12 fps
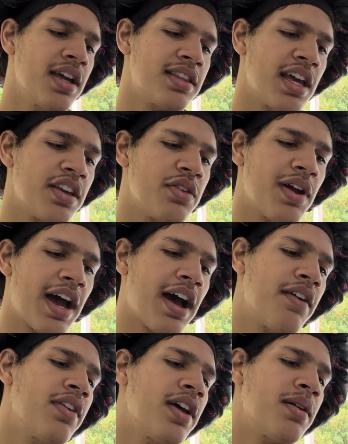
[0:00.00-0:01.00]
then you
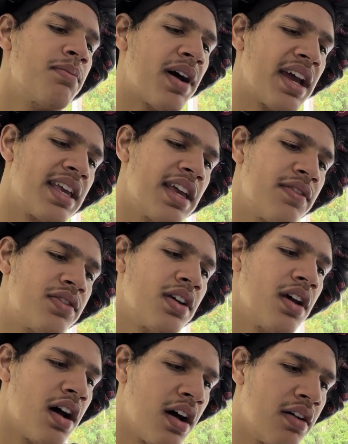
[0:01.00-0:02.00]
have my gift
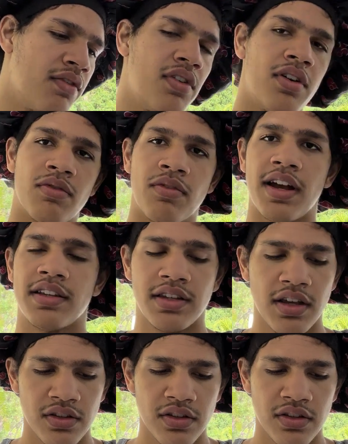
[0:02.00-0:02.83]
of rest.